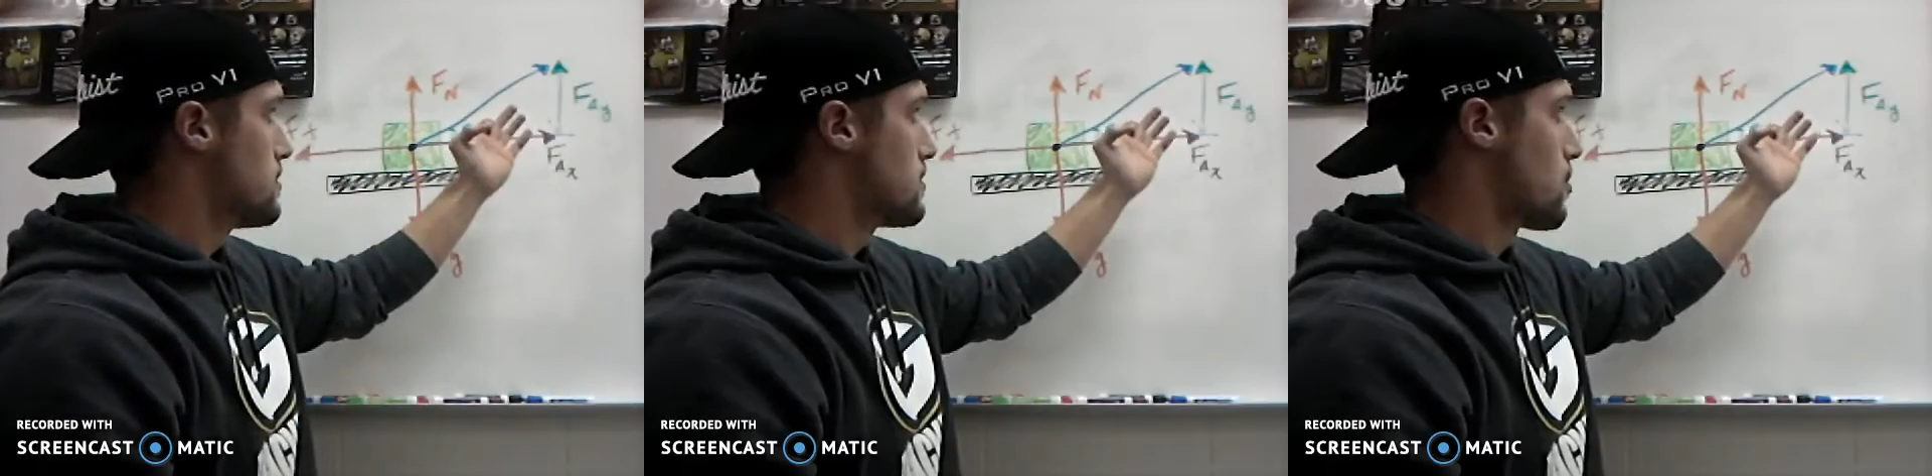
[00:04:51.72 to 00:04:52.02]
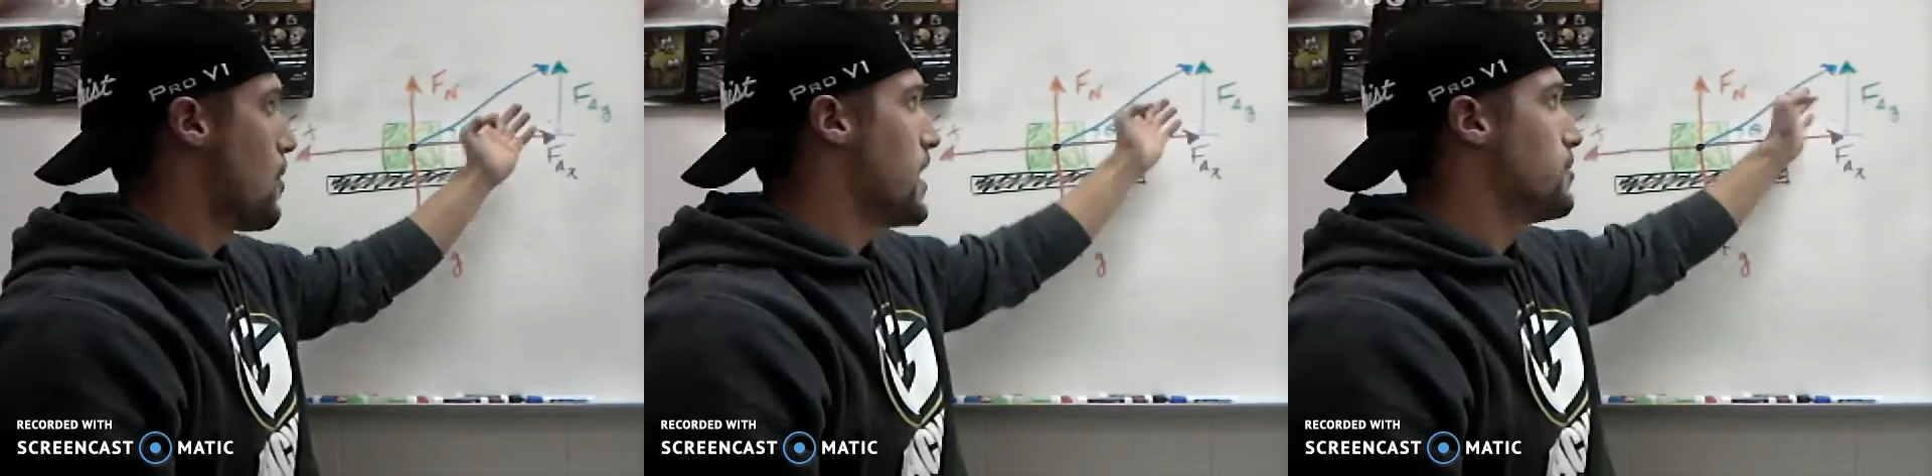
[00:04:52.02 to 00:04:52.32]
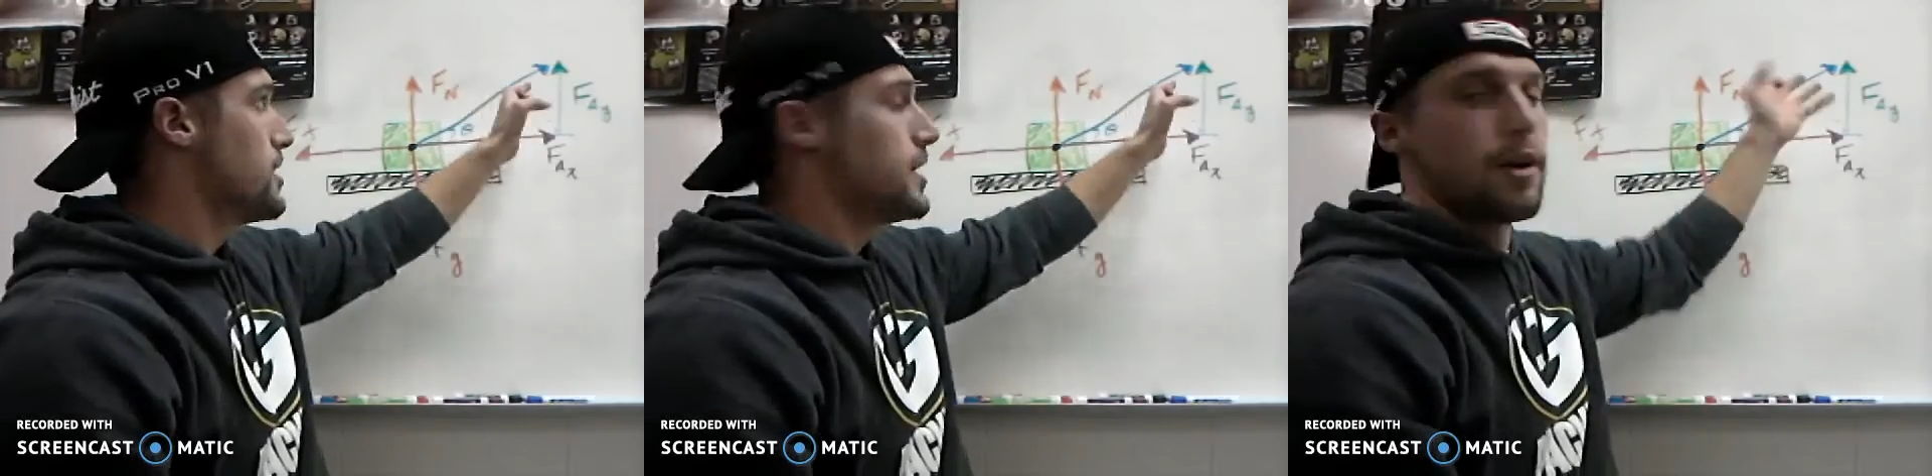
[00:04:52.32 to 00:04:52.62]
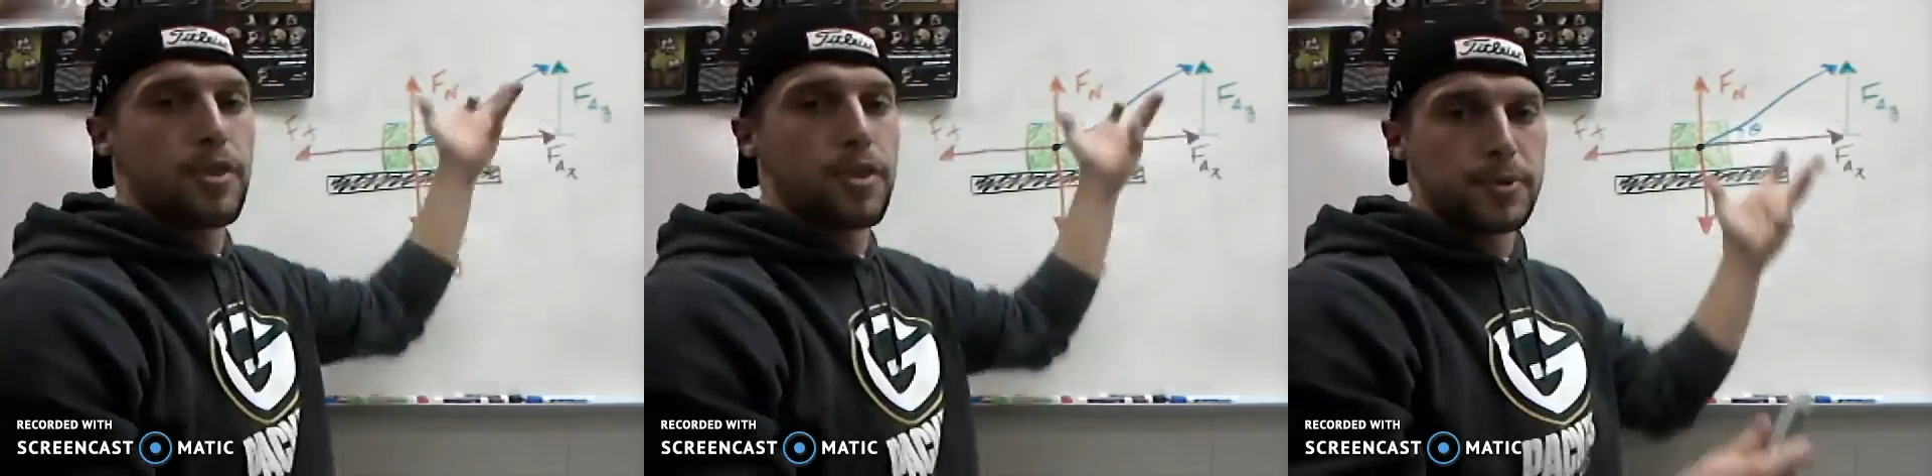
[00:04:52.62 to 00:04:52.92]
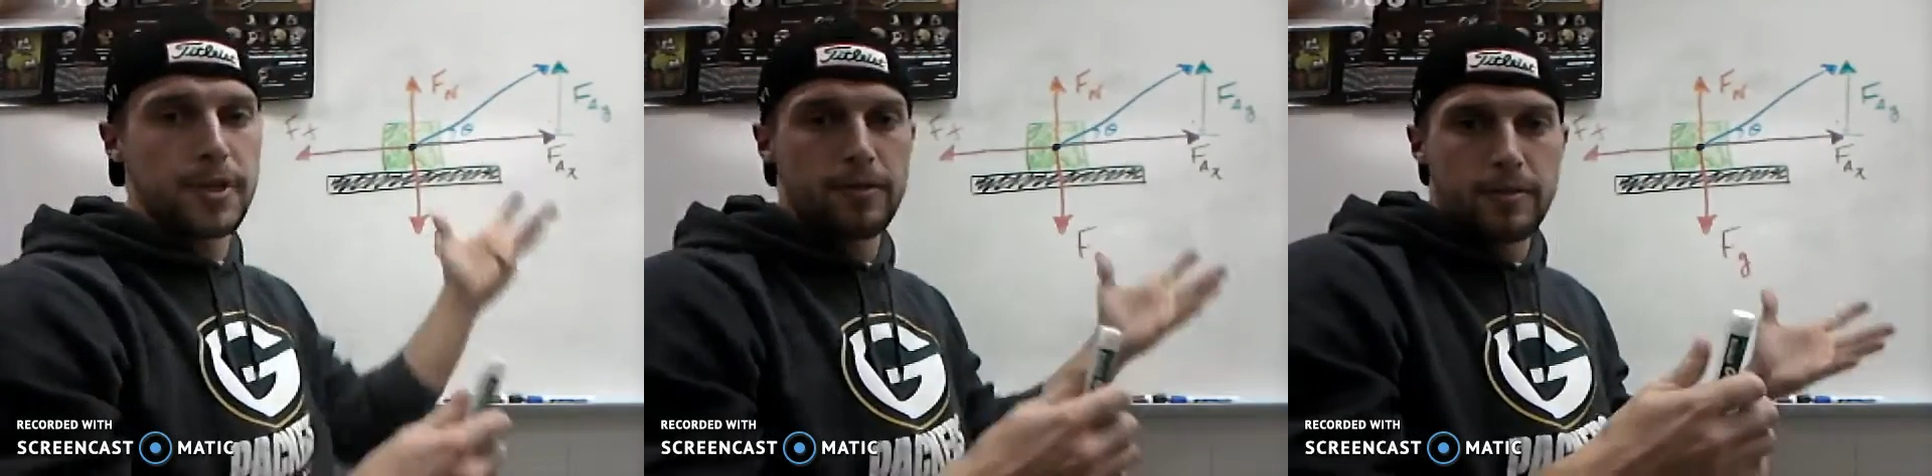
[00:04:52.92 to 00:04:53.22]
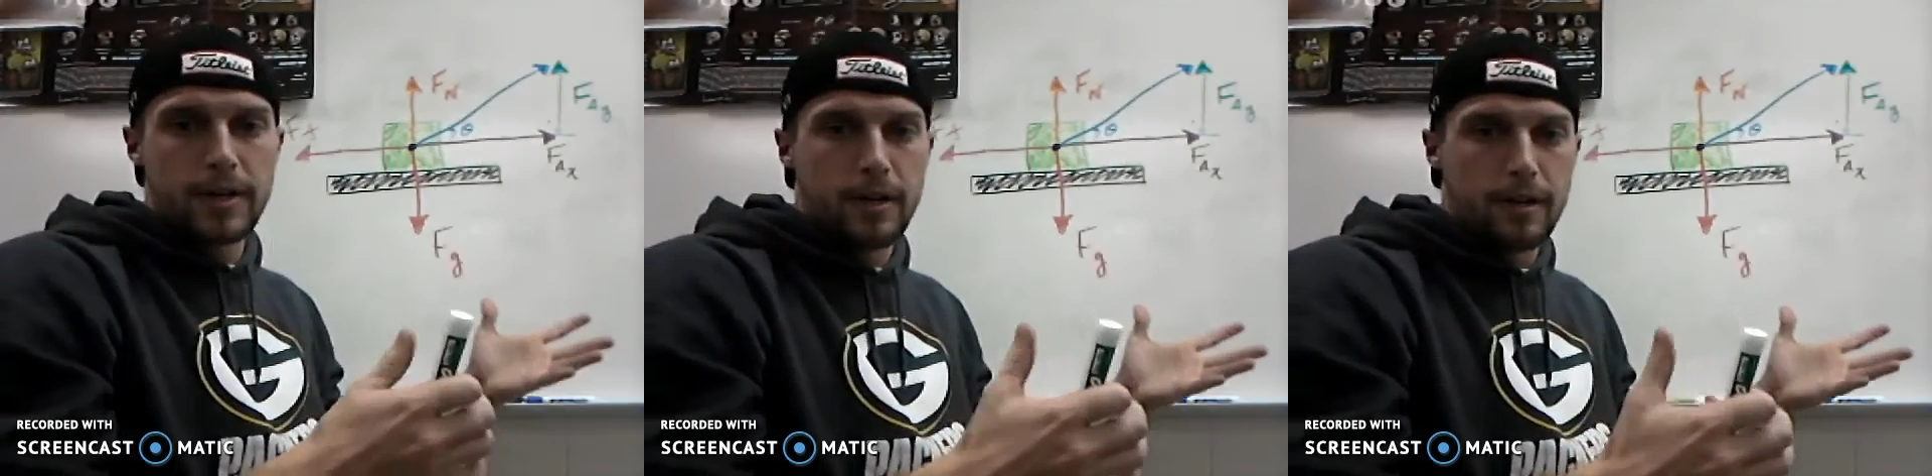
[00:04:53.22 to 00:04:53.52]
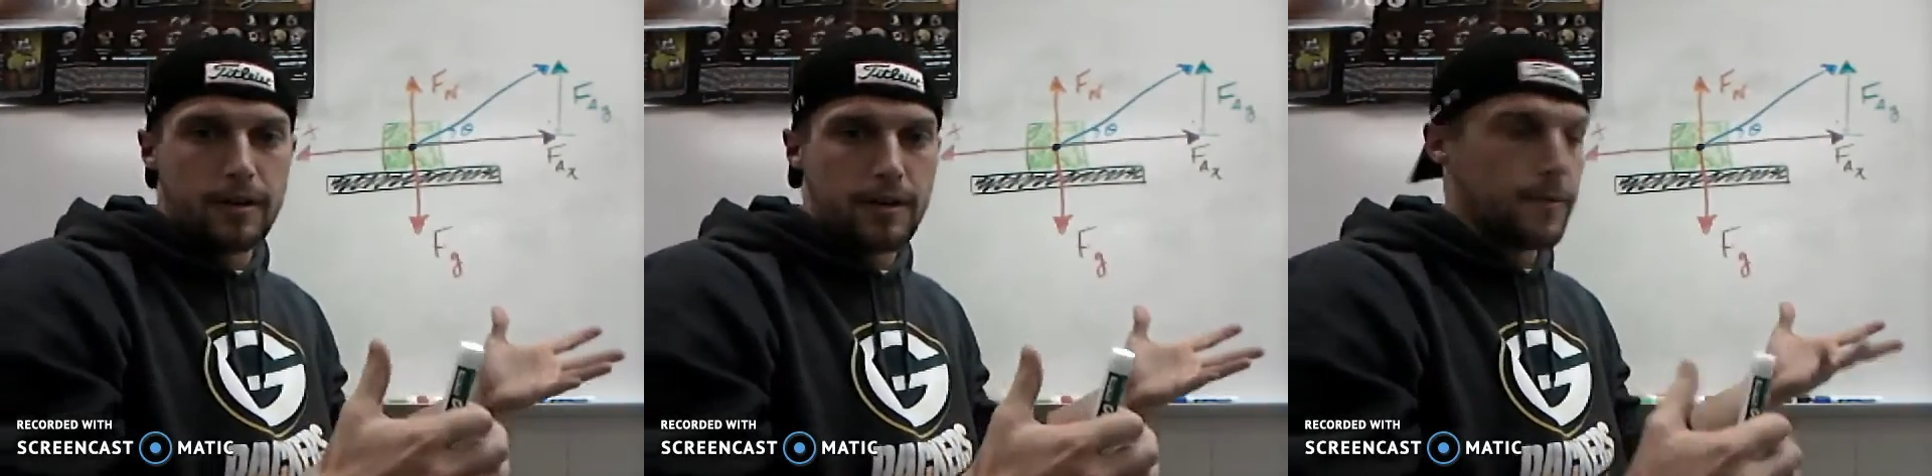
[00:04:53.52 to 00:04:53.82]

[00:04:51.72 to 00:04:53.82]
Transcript: So why do we need all three of them there?